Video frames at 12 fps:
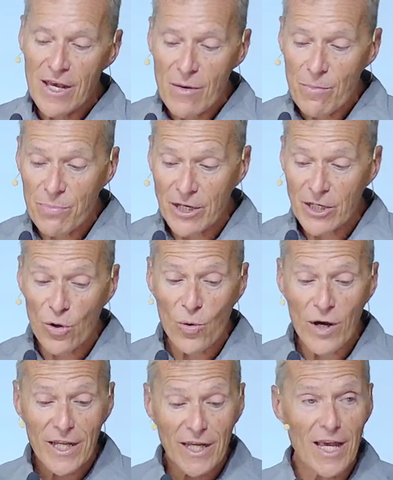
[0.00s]
But you know
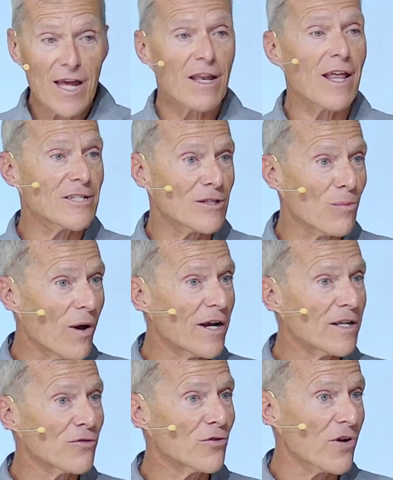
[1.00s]
what? Again, as the
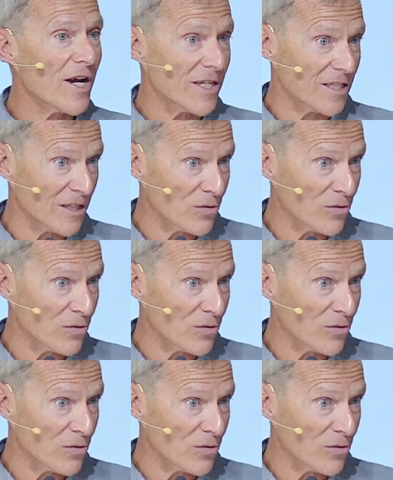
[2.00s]
body of Christ,